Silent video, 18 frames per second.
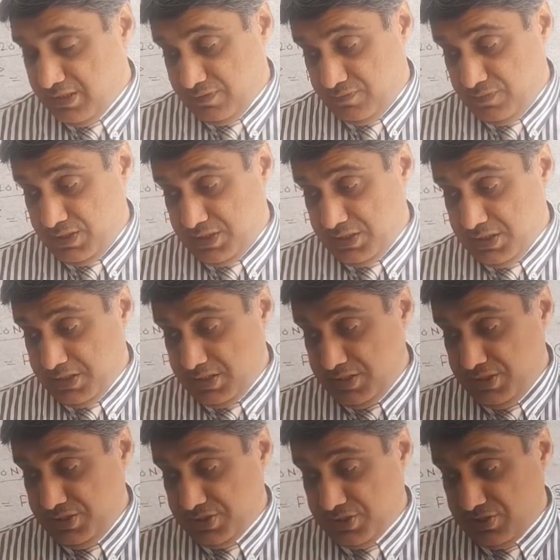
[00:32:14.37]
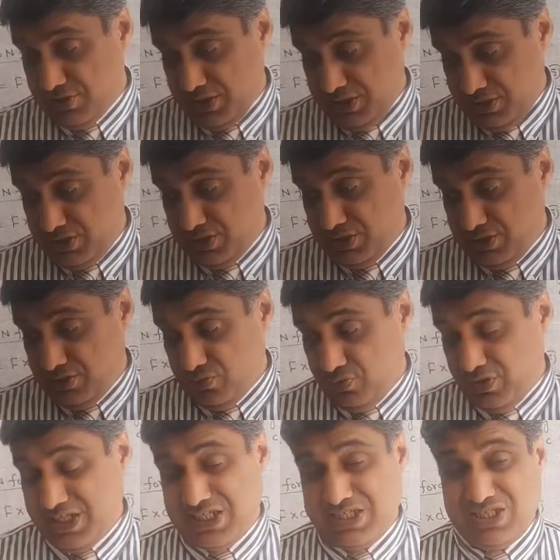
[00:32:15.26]
which are the structure
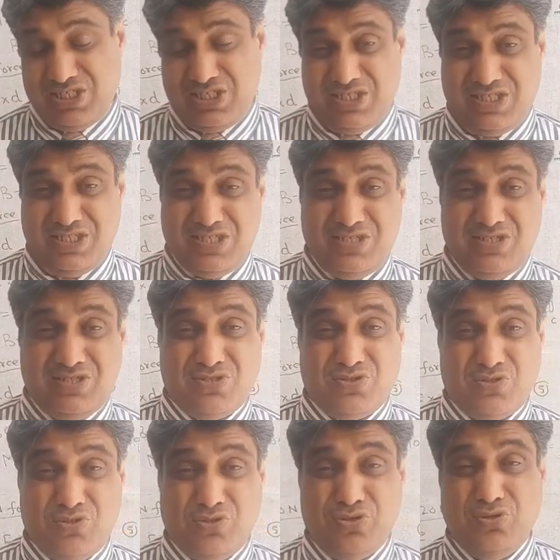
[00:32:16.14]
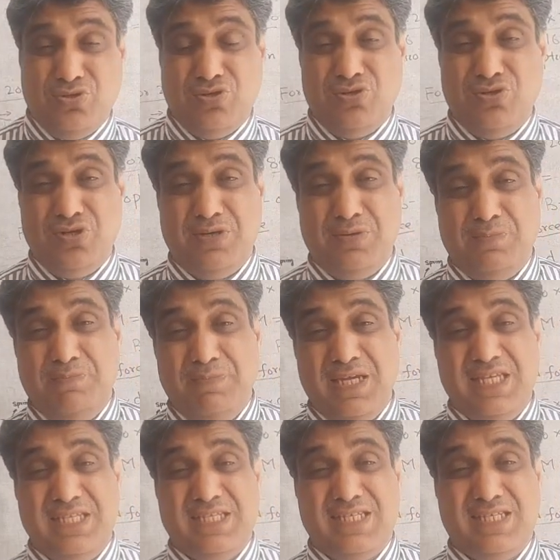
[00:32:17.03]
questions. So don't
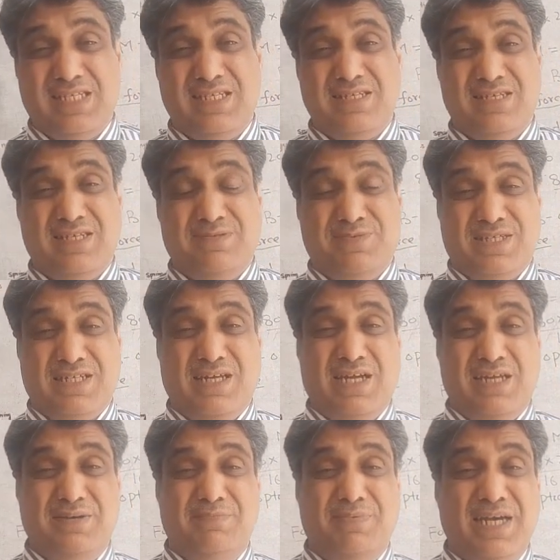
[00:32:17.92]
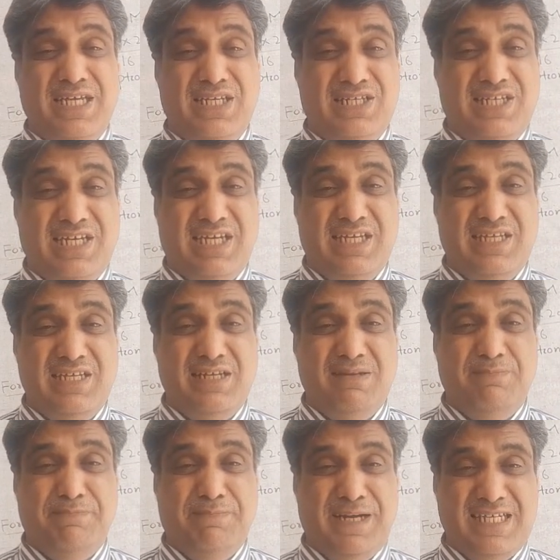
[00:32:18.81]
miss. Subscribe my channel,
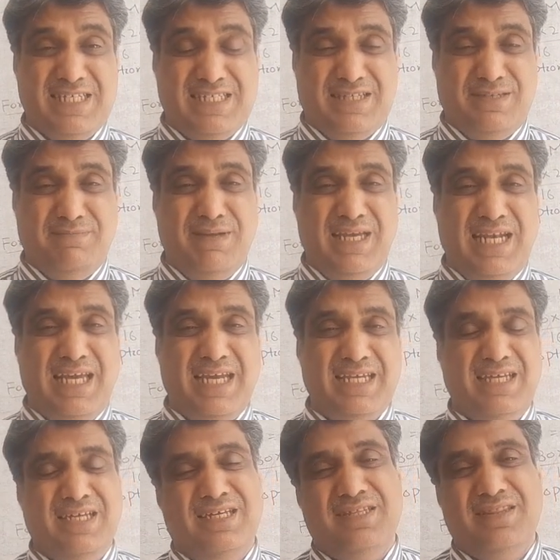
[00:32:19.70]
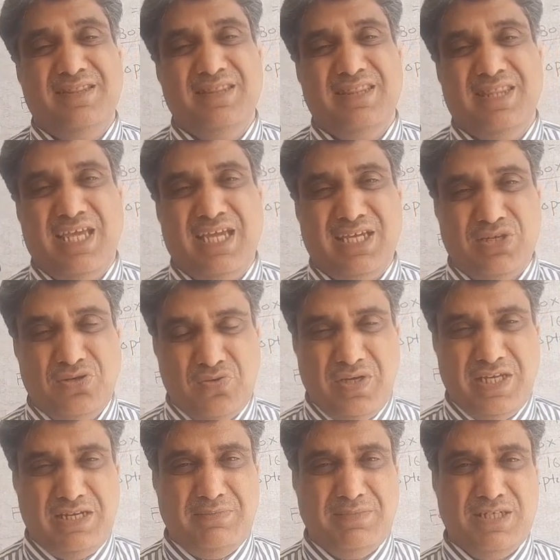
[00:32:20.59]
press the bell icon. Thank you
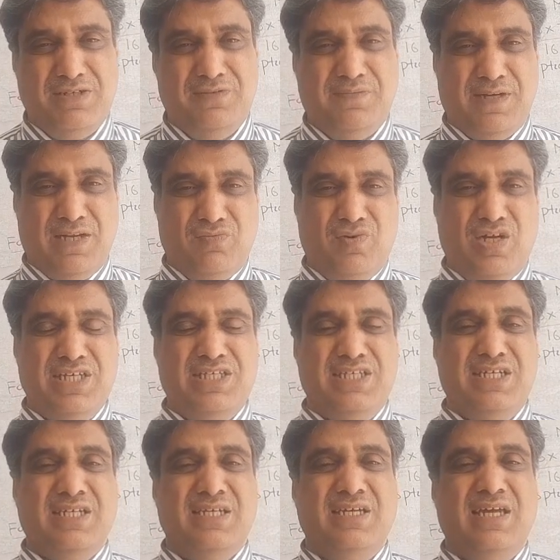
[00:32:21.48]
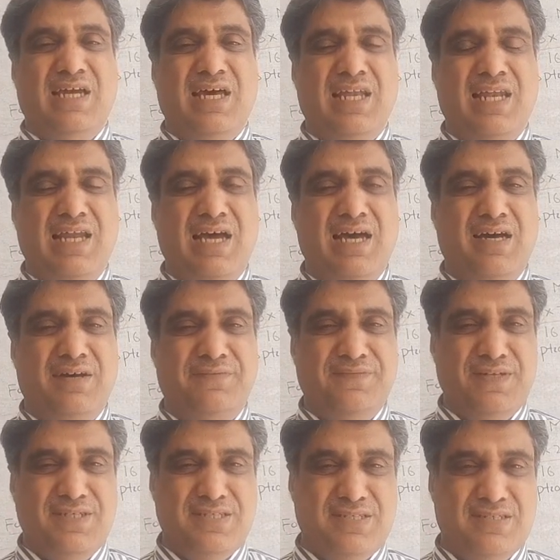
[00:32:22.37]
very much for watching. Allah
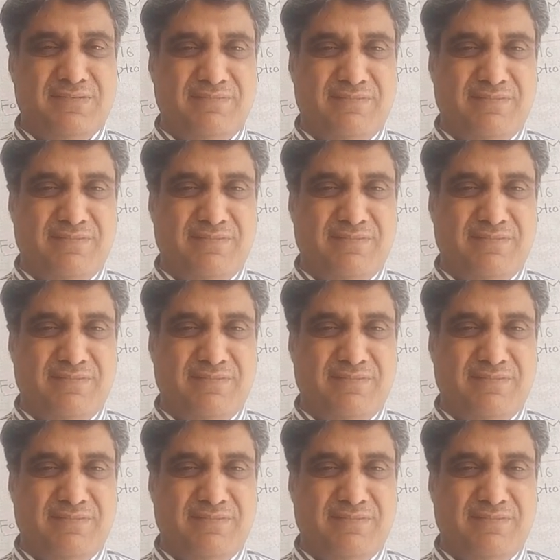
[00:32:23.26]
Hafiz.